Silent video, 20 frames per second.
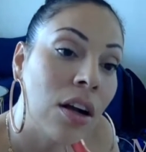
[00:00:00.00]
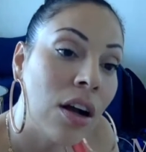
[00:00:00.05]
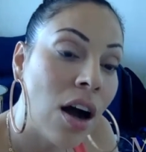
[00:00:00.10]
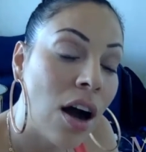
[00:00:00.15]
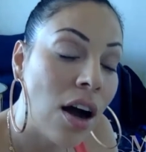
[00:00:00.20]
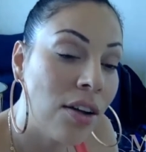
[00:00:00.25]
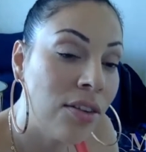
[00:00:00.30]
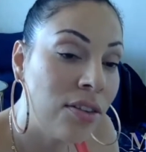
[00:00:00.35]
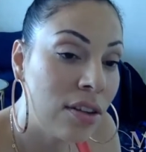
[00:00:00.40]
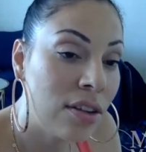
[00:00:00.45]

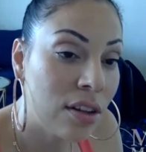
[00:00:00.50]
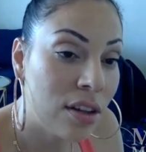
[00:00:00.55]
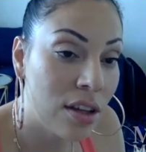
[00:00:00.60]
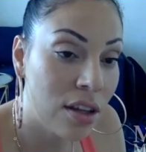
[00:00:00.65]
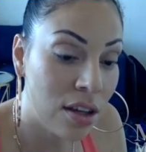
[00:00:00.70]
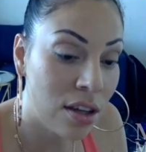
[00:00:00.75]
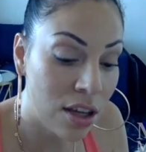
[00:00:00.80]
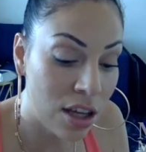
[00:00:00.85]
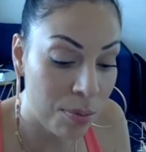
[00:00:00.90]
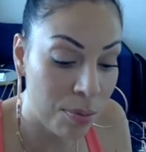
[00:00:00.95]

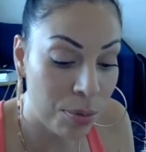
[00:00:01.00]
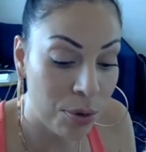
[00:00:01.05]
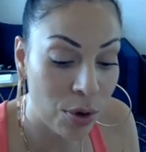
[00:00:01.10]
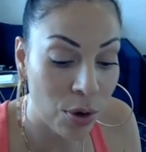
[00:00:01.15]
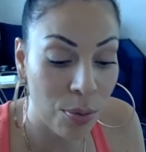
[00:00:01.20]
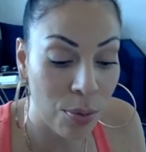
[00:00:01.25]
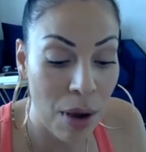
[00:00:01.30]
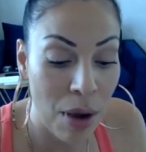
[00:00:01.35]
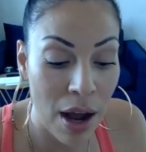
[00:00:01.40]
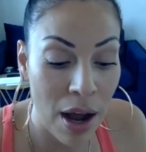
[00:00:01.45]
Constantly keep
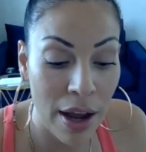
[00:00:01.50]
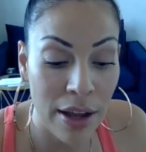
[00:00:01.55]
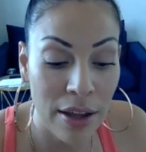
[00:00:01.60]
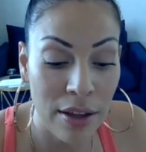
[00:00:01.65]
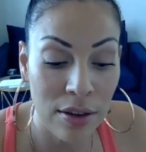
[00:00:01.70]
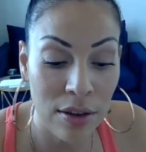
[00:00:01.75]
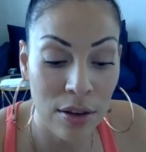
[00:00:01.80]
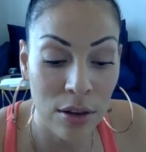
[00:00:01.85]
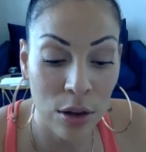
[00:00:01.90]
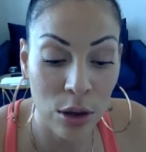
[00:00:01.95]
your
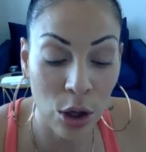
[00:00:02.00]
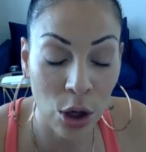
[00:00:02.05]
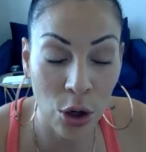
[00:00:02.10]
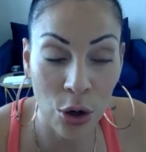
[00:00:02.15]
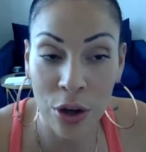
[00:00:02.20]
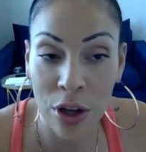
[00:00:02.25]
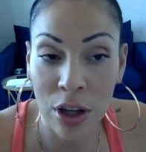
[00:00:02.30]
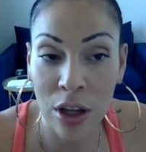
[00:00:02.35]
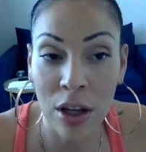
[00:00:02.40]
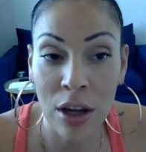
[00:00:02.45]
mind
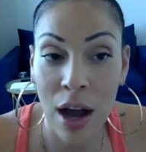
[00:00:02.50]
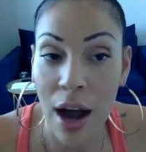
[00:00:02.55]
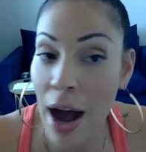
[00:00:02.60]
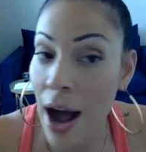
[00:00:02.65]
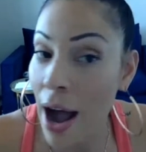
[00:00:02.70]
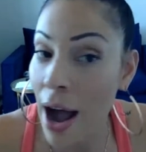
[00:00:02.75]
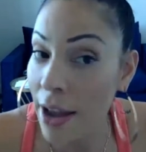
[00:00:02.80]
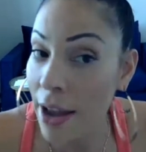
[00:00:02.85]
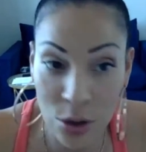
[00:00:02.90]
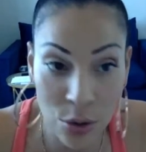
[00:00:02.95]
learning.
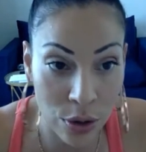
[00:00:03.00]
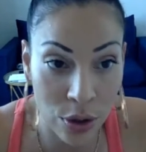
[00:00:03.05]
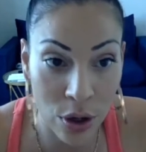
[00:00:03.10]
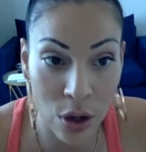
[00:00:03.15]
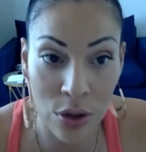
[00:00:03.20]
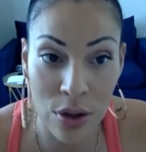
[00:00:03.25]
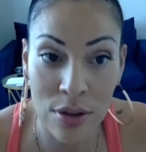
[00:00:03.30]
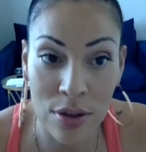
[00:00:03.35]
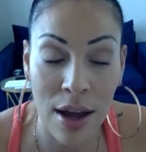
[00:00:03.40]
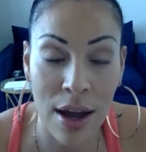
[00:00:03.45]
I do it
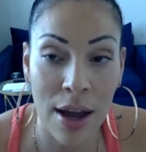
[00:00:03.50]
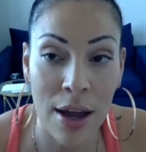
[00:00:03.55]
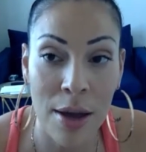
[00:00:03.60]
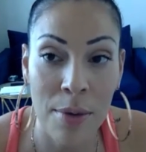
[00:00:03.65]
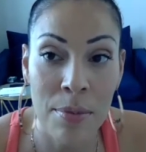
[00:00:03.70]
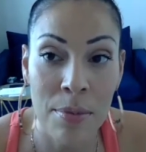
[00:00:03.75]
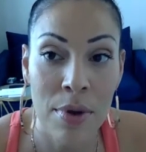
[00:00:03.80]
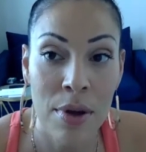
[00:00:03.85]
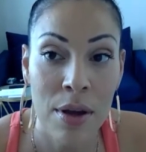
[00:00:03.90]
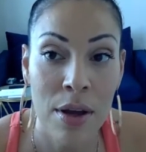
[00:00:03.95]
all the
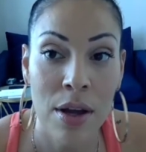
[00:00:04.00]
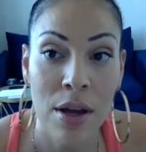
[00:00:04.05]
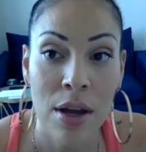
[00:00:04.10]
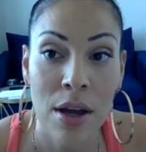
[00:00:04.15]
time.